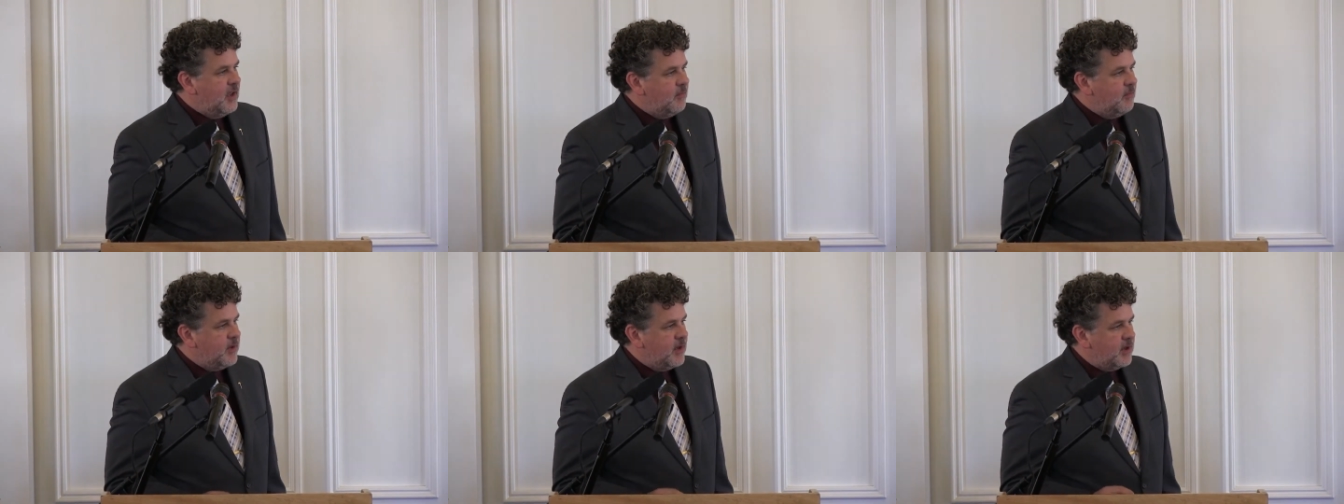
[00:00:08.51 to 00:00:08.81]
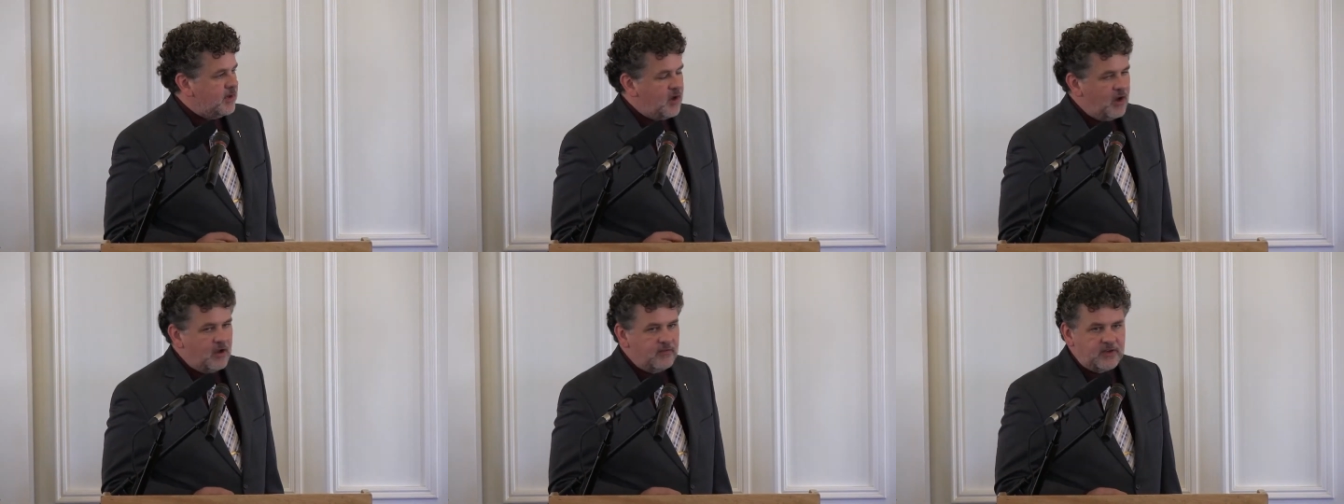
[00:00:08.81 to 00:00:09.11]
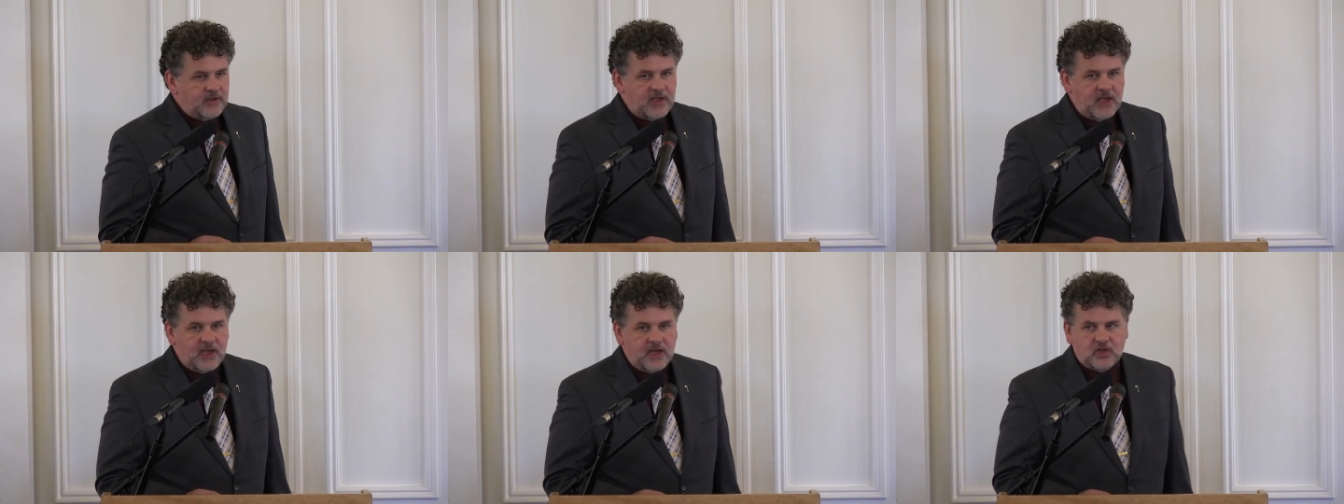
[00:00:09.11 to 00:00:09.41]
be it
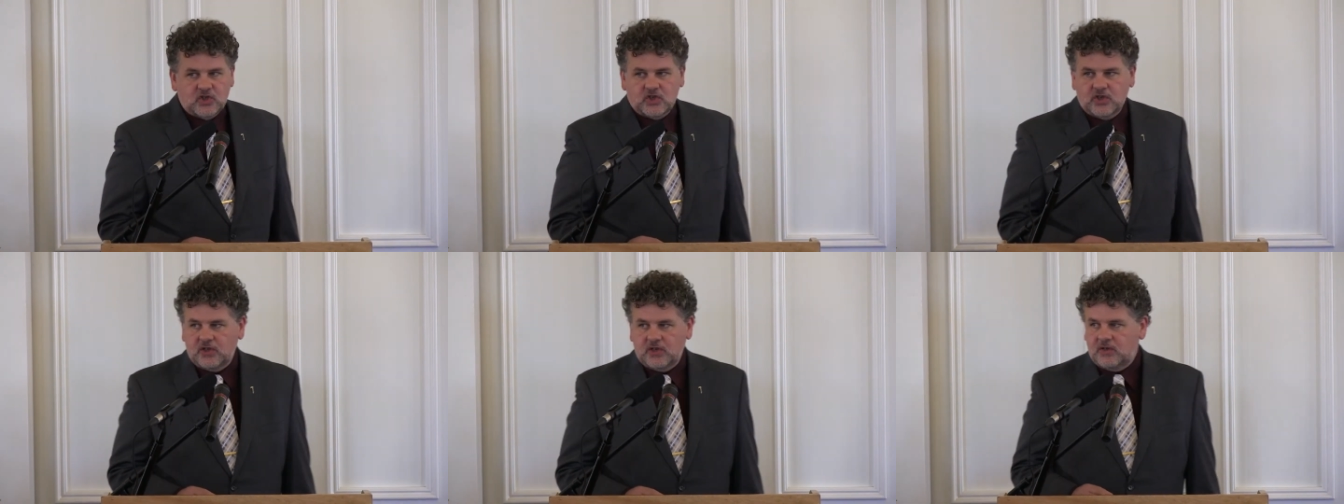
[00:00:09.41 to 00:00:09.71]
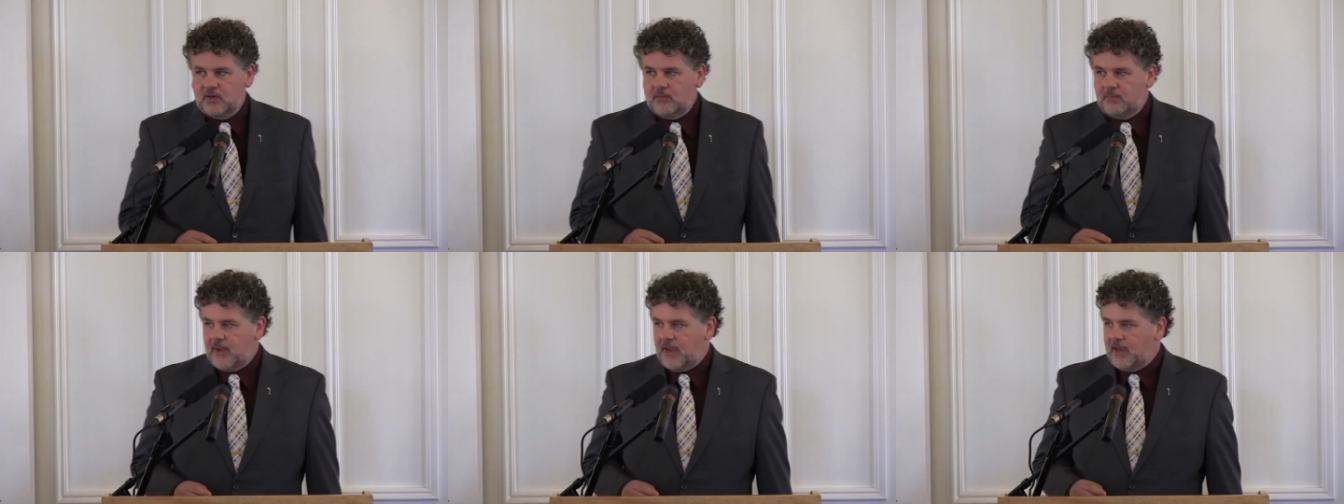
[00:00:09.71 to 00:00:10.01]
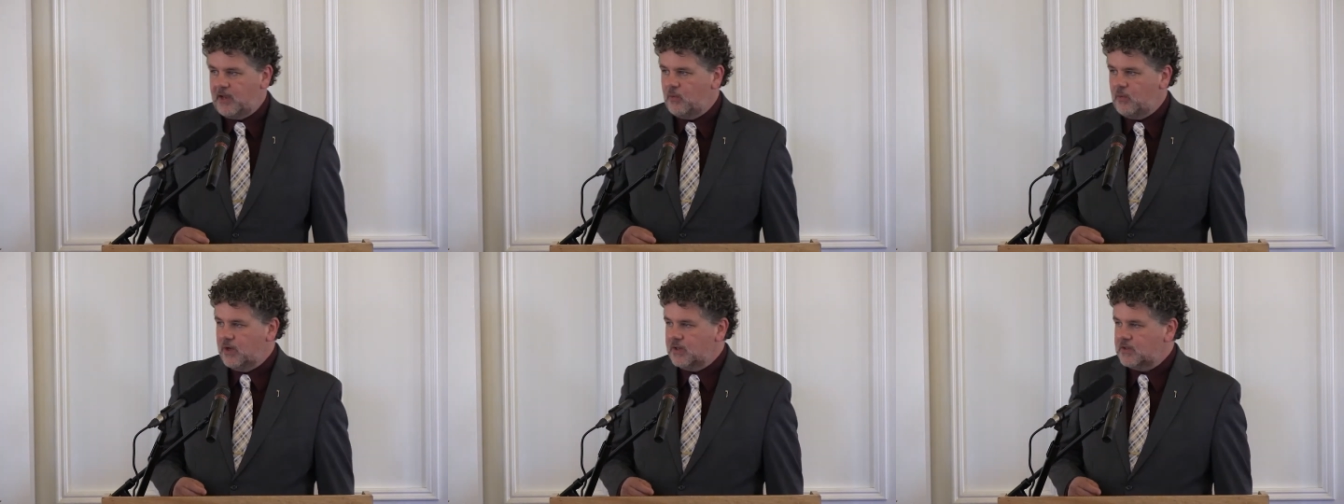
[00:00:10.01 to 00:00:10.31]
convocation,
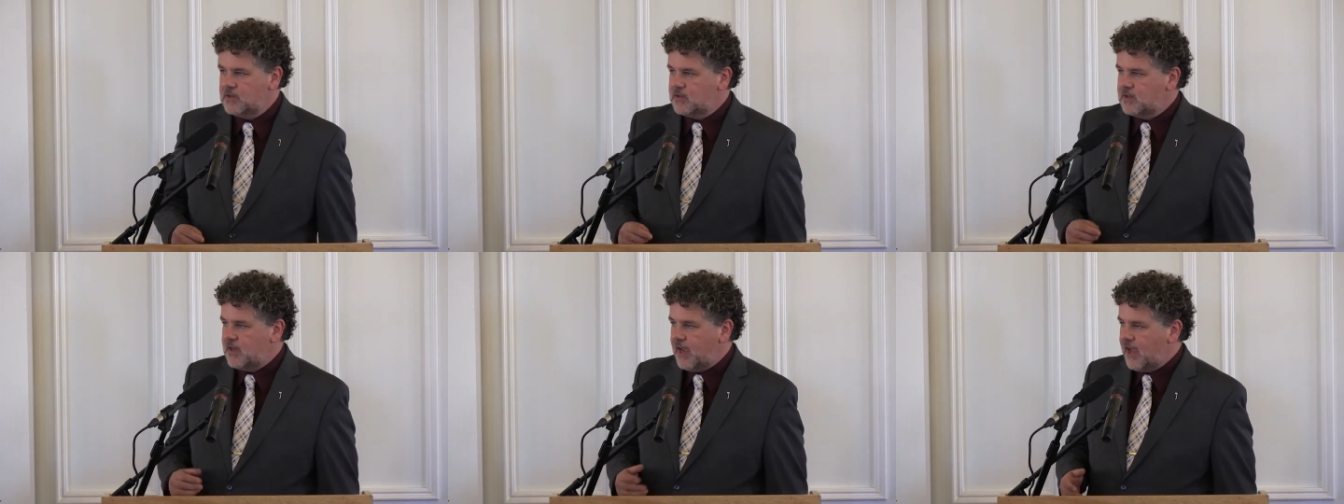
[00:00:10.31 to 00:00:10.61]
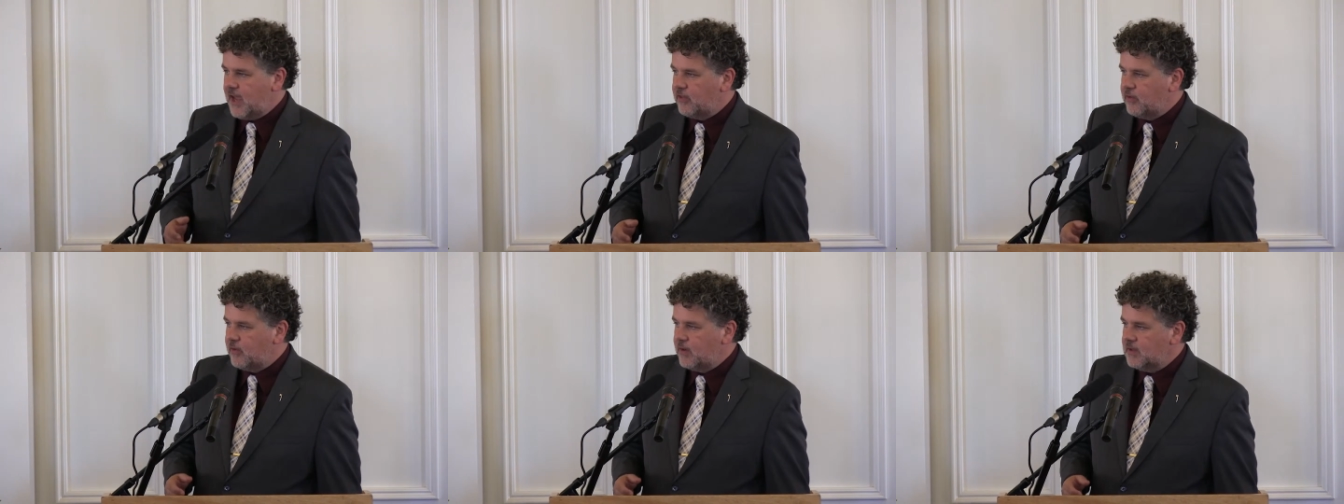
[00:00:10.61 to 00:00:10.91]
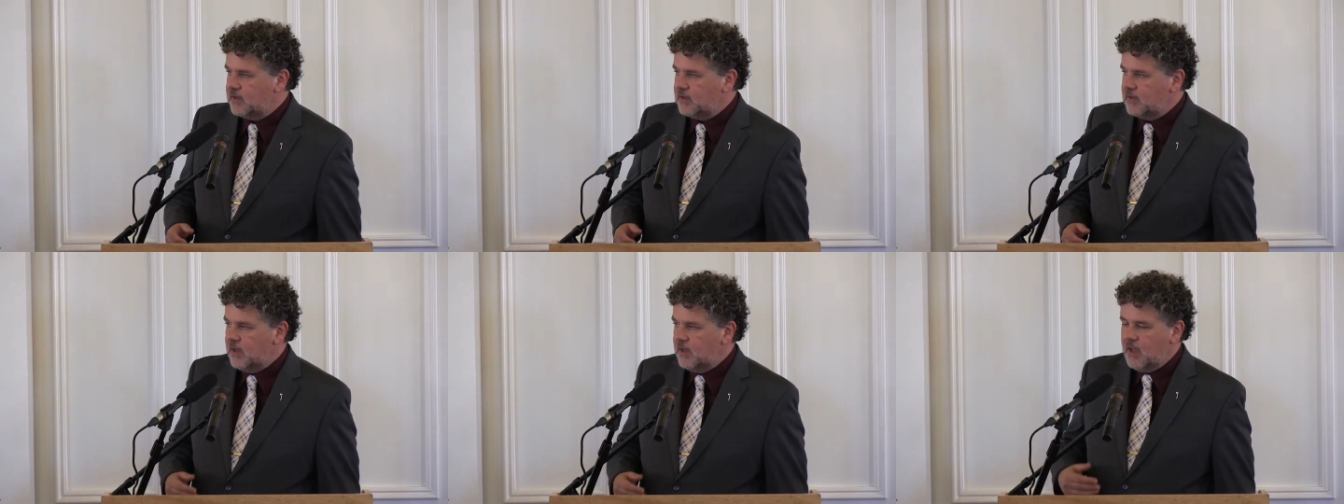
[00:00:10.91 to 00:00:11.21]
banquets,
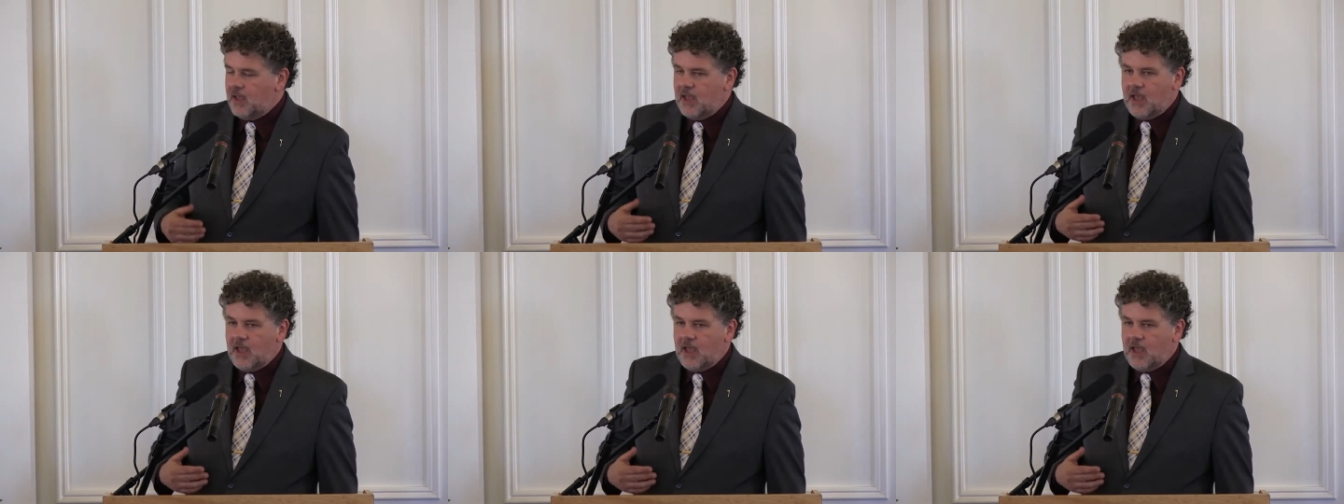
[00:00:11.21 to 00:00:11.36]
gathering,